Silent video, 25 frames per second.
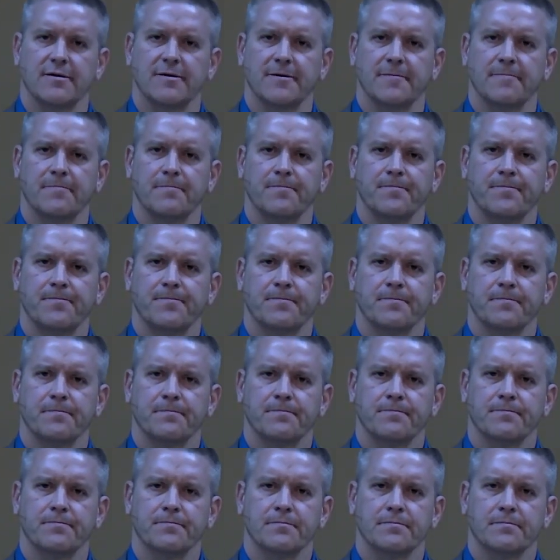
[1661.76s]

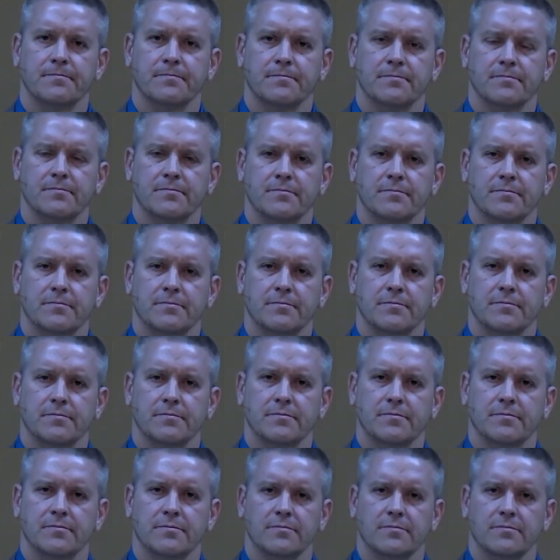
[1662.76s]

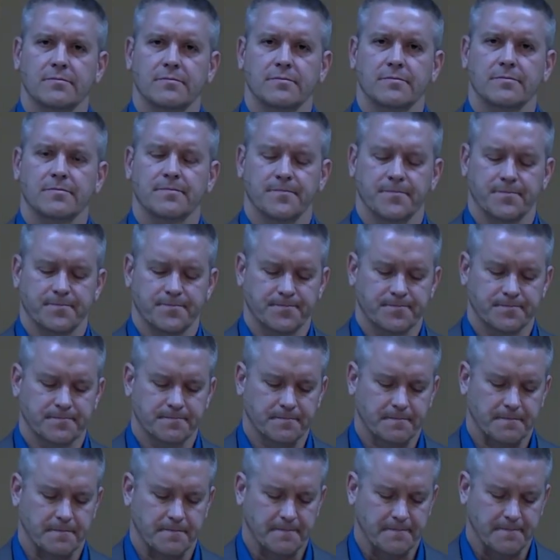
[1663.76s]
No one is speaking in this clip.